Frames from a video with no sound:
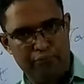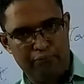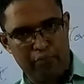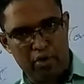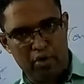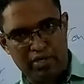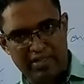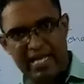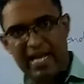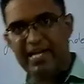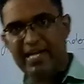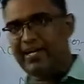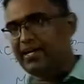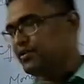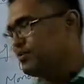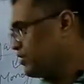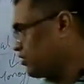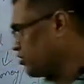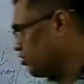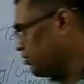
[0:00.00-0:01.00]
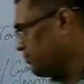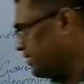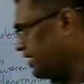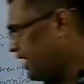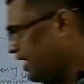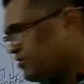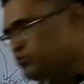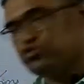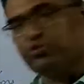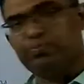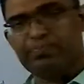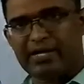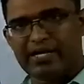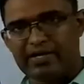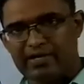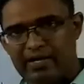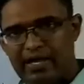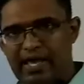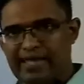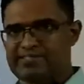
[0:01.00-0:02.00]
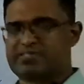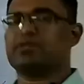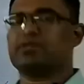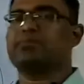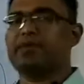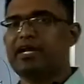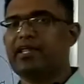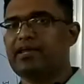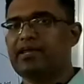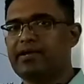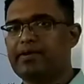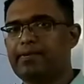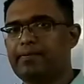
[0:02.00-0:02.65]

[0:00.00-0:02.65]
for that the government has to print extra money.